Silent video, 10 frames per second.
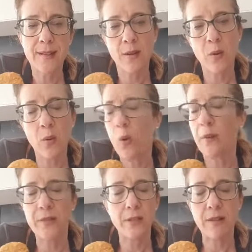all
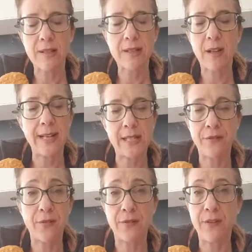ovens are slightly
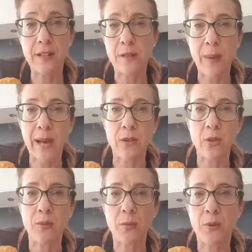different, front to back and
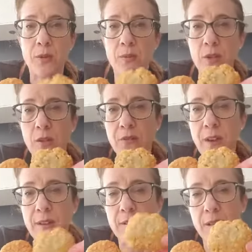top to bottom. So you'll
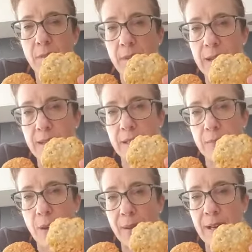find that some like this
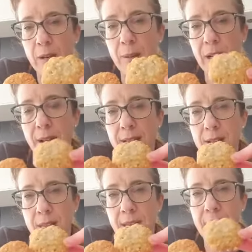might be a little bit lighter
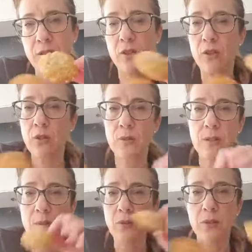than that. So you can always
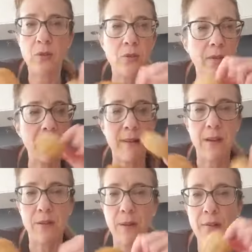swivel your tray
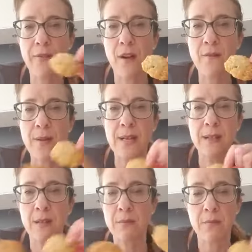around about 5 minutes
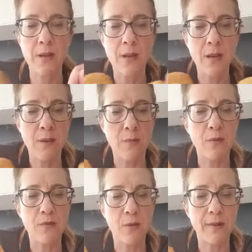and
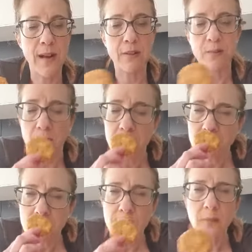move them around. But
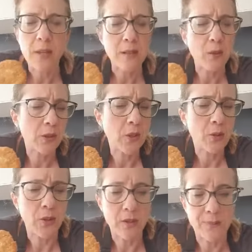they smell so
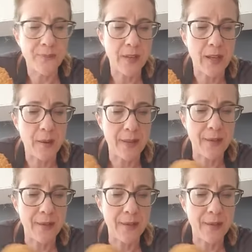good. Yummy.